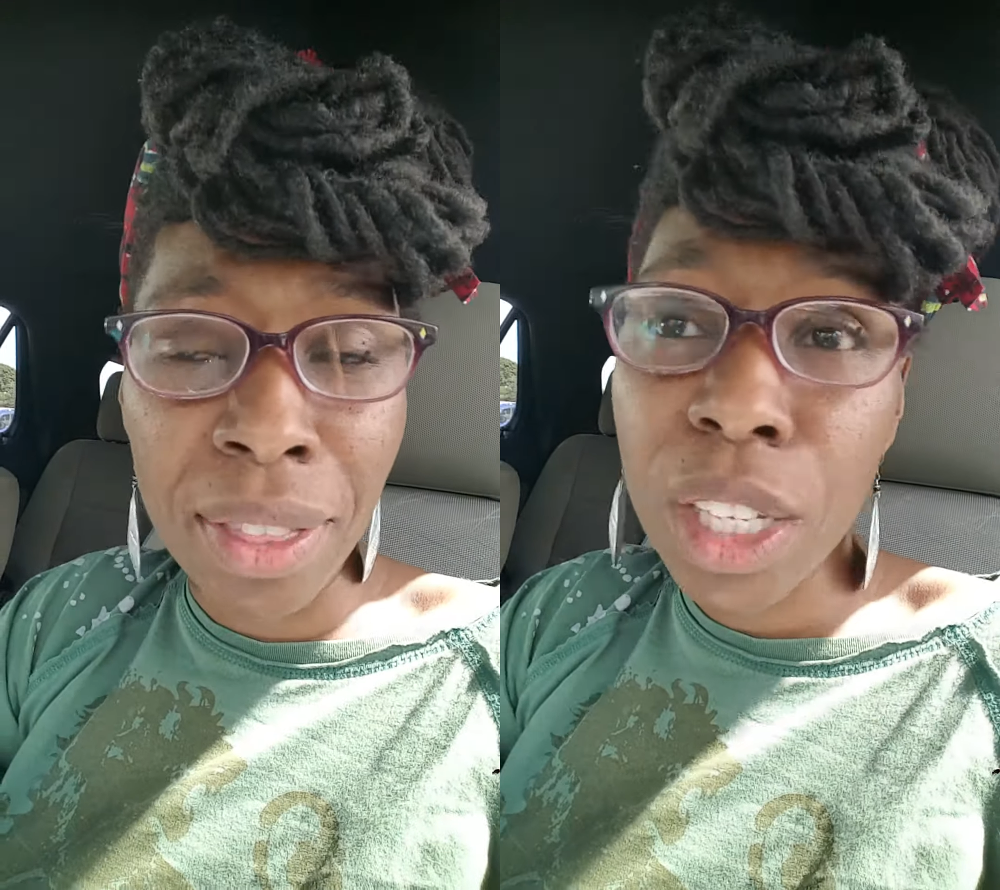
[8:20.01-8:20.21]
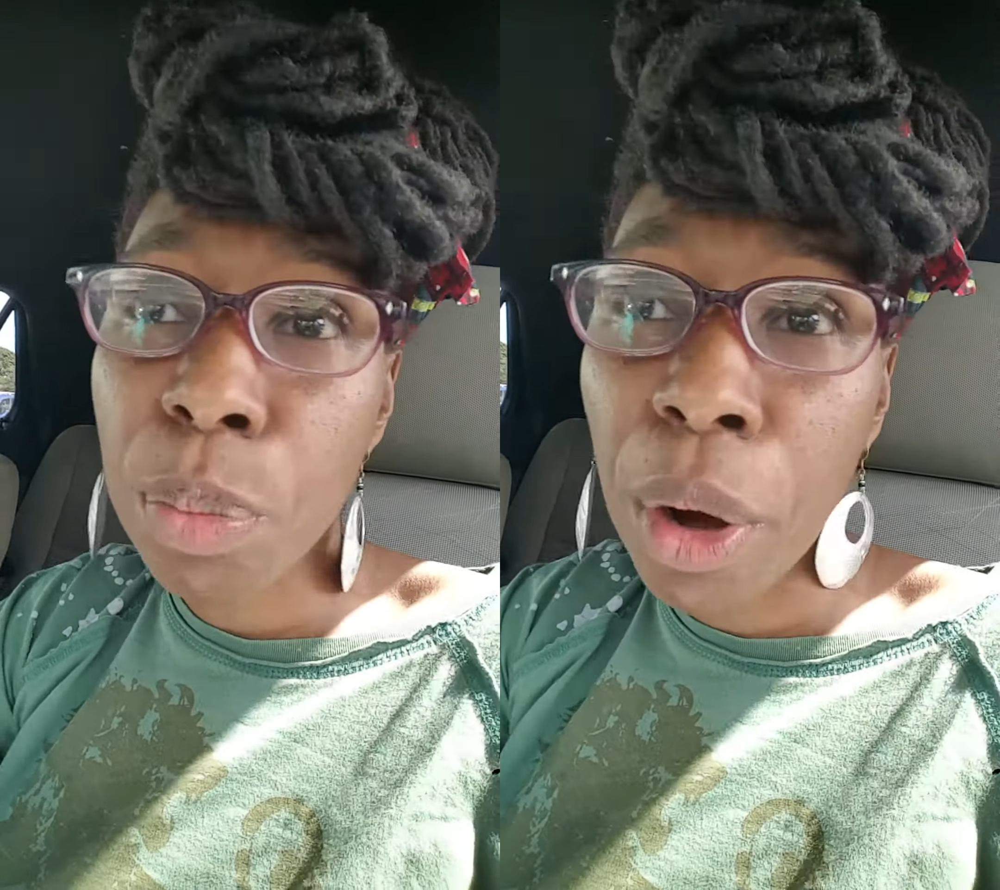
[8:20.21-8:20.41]

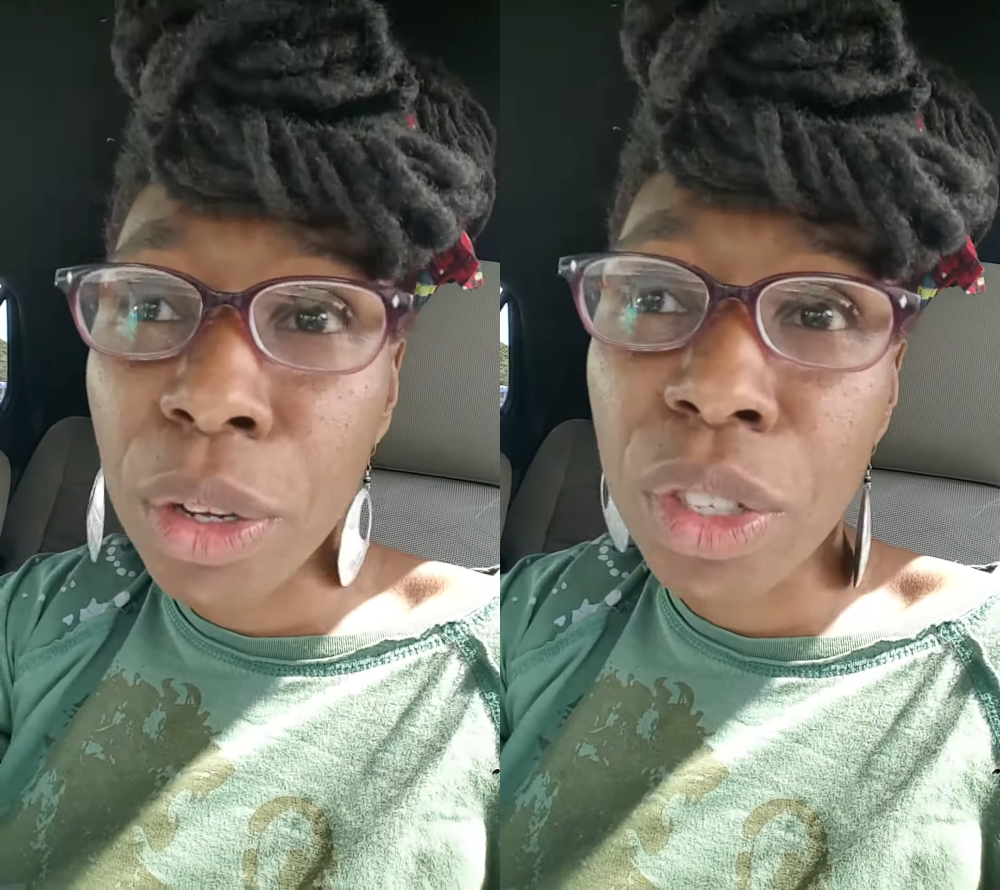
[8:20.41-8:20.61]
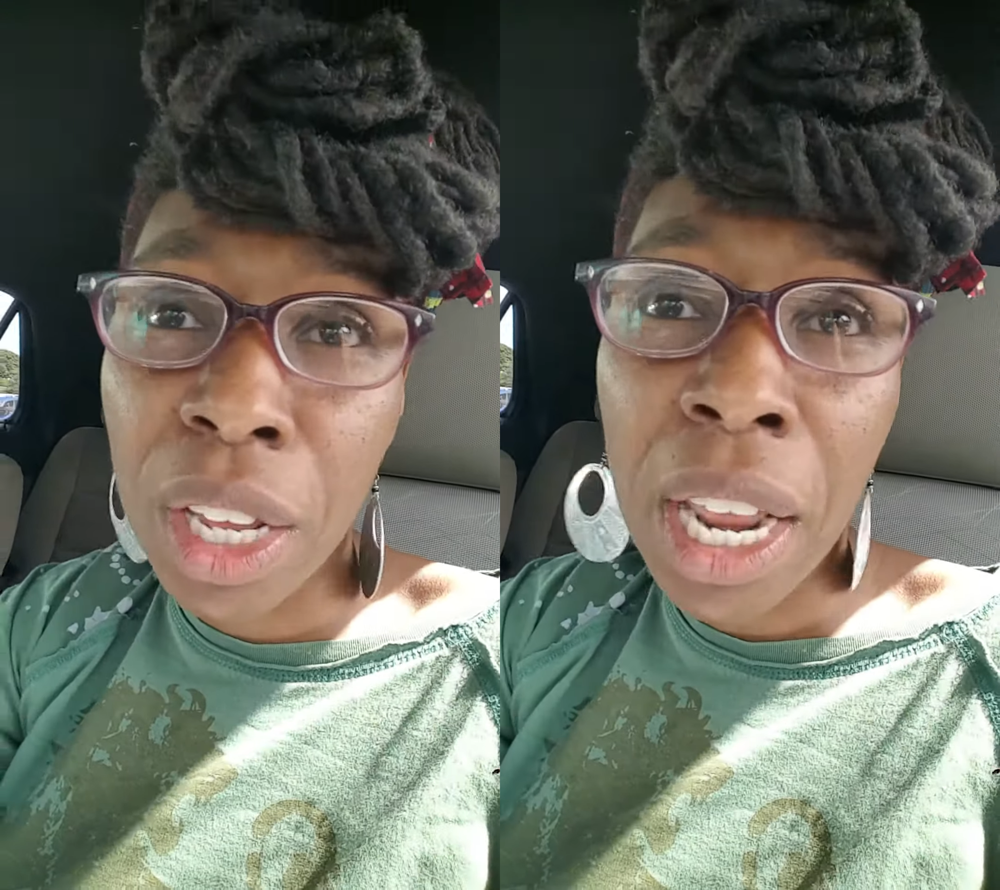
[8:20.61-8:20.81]
This
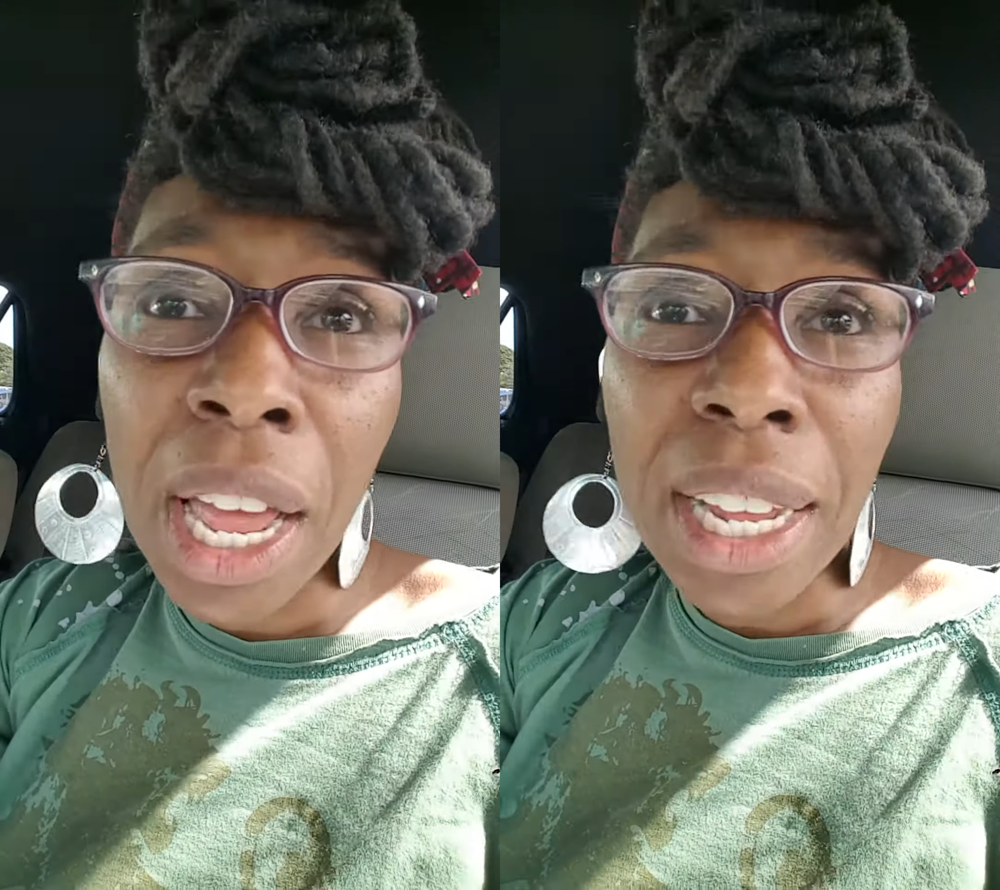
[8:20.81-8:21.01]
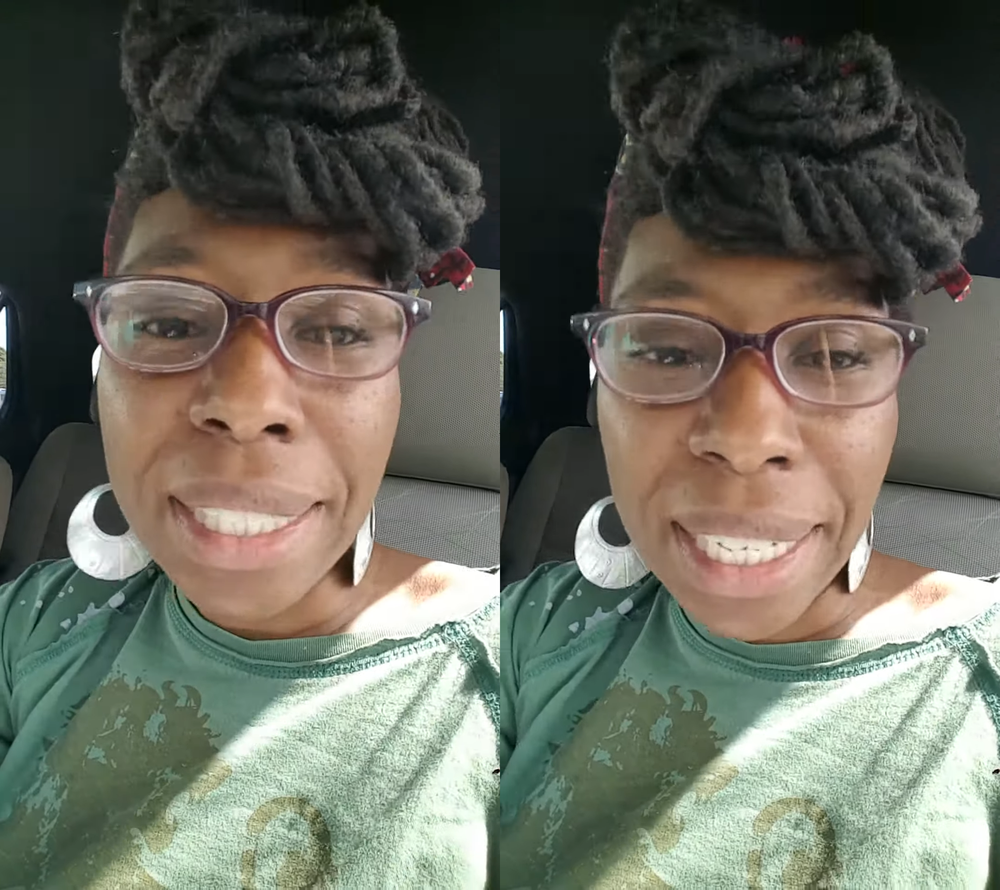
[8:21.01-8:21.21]
person
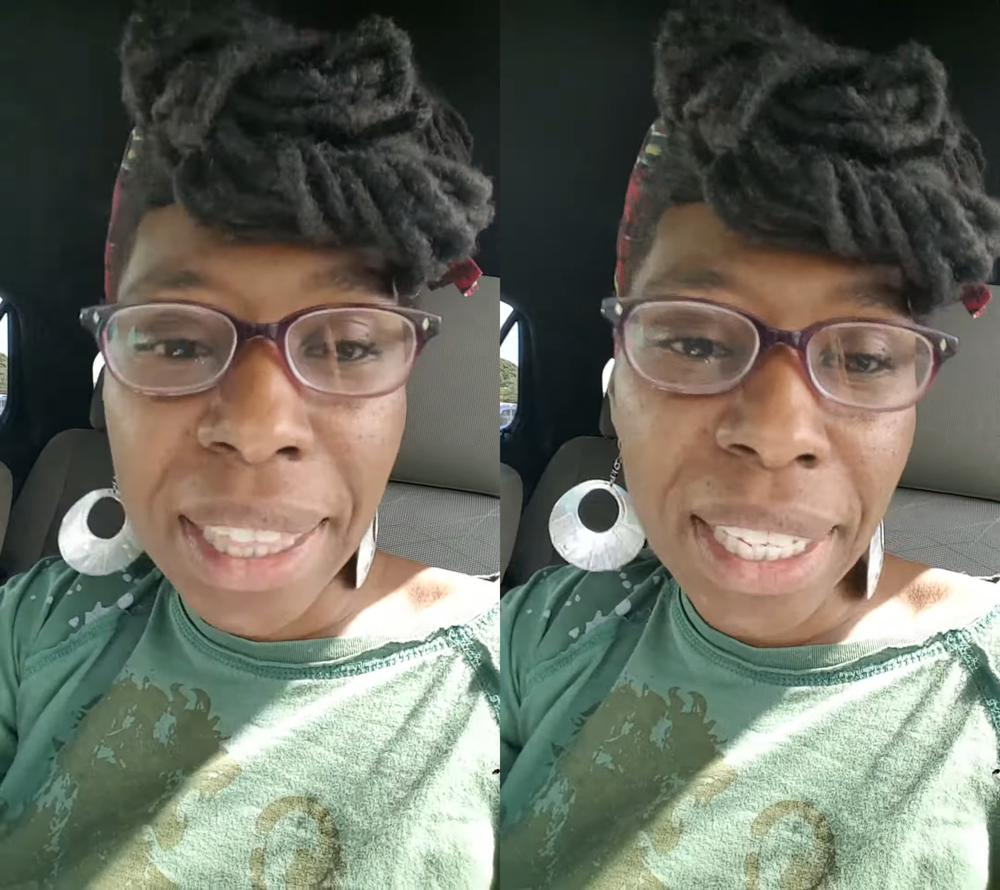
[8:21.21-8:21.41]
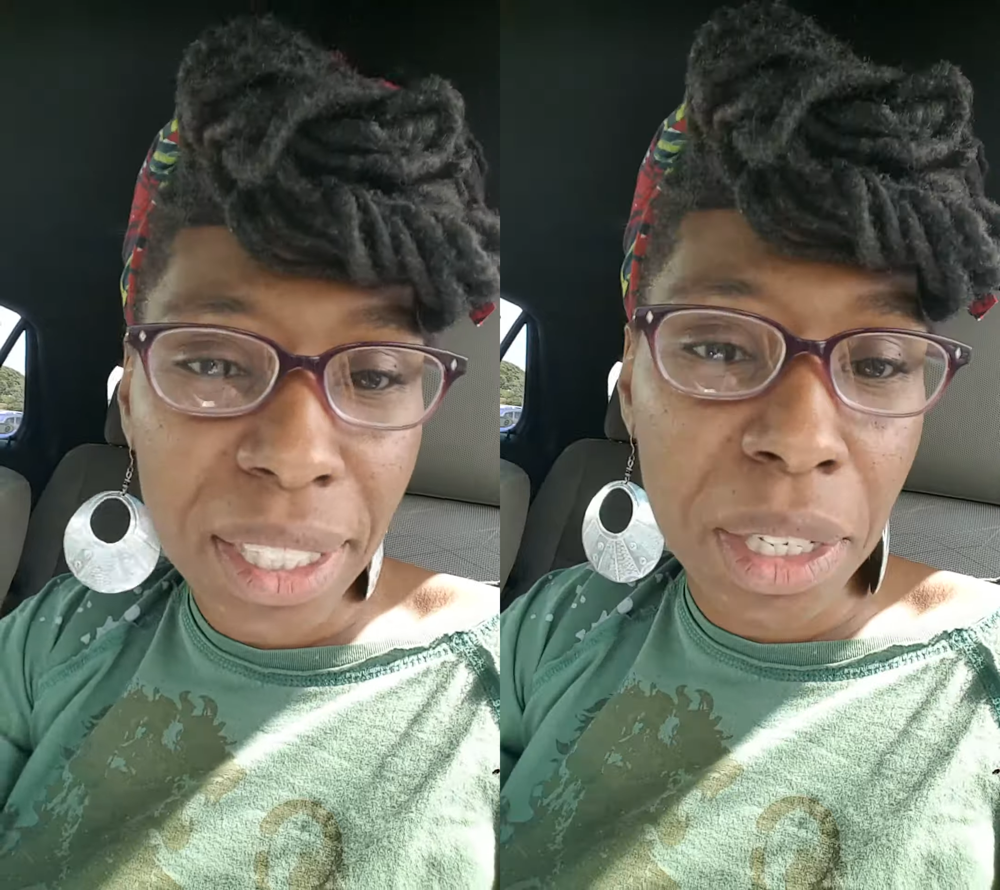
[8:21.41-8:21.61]
did this